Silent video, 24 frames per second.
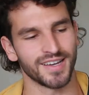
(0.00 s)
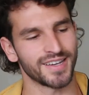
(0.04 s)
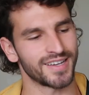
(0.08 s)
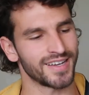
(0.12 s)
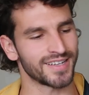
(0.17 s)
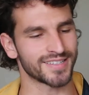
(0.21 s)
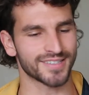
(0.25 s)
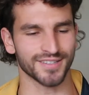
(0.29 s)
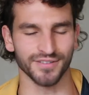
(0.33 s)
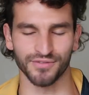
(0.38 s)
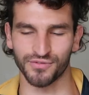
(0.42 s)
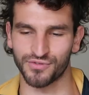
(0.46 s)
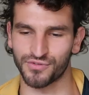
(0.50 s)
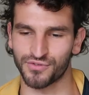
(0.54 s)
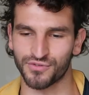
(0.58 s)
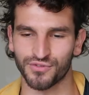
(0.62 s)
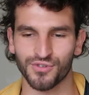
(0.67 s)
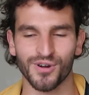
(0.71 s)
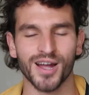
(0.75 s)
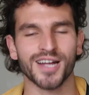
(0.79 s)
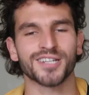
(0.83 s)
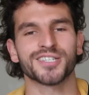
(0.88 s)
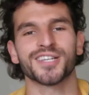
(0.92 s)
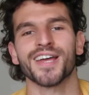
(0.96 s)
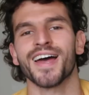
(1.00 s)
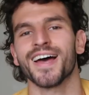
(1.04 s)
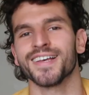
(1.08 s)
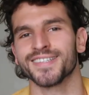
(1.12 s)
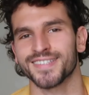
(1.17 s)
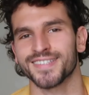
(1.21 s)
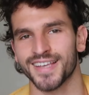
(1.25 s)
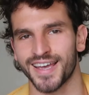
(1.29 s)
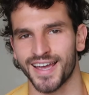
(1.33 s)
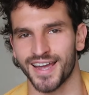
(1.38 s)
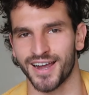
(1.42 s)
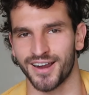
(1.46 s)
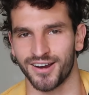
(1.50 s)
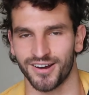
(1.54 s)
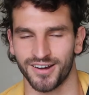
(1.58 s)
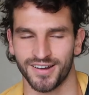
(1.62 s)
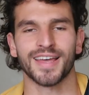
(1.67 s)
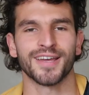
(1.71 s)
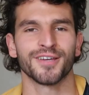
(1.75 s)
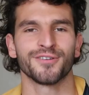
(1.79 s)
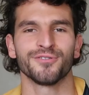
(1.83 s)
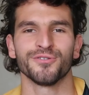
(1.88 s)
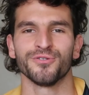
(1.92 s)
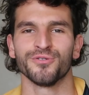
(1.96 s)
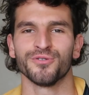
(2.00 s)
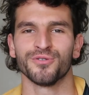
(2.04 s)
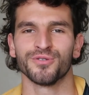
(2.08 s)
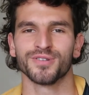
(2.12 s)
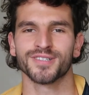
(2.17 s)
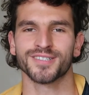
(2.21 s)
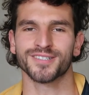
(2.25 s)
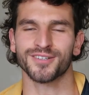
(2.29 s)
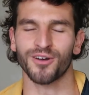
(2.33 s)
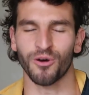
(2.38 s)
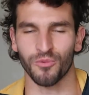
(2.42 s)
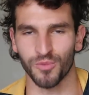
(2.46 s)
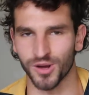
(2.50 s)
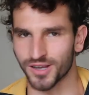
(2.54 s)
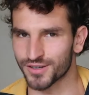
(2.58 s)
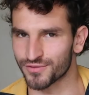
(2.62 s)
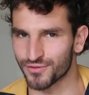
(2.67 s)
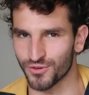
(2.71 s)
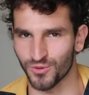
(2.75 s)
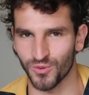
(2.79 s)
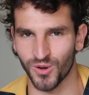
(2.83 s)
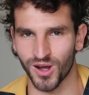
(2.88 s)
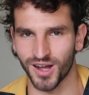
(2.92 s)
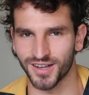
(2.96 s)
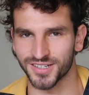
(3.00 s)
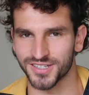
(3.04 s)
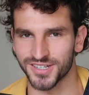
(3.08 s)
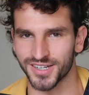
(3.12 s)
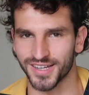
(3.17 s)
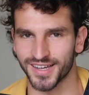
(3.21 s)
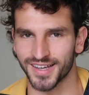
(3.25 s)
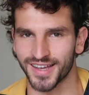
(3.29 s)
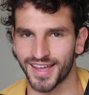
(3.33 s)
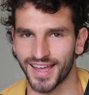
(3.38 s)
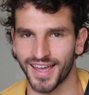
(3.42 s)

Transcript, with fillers: Get some fresh ass air. Thank you so much for watching,